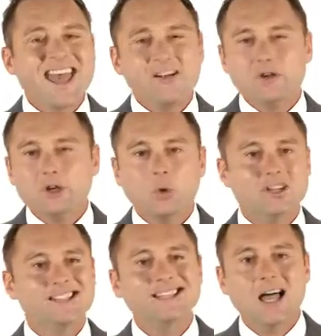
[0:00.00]
every door
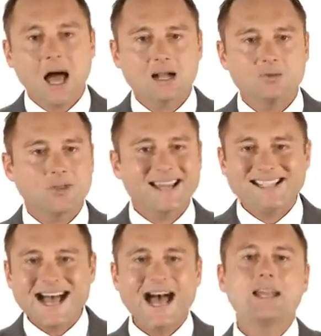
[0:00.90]
is locked with a
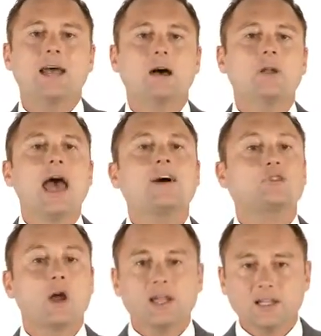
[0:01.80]
tie down
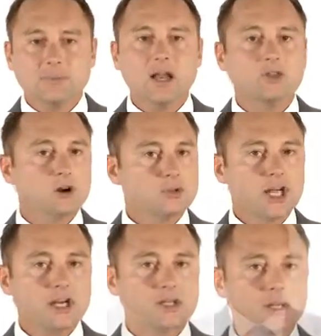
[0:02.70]
after I eliminate their
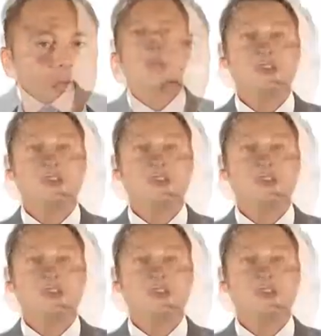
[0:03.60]
objection.